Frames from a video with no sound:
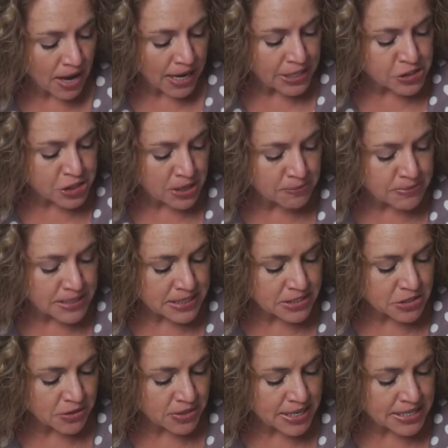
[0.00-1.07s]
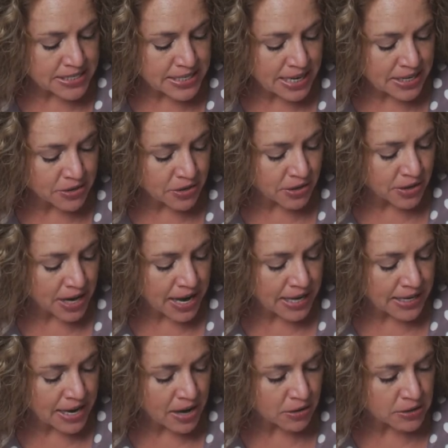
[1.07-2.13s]
I jumped into the tender
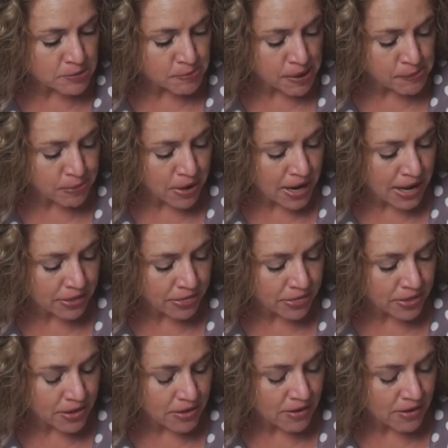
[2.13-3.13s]
and held my breath.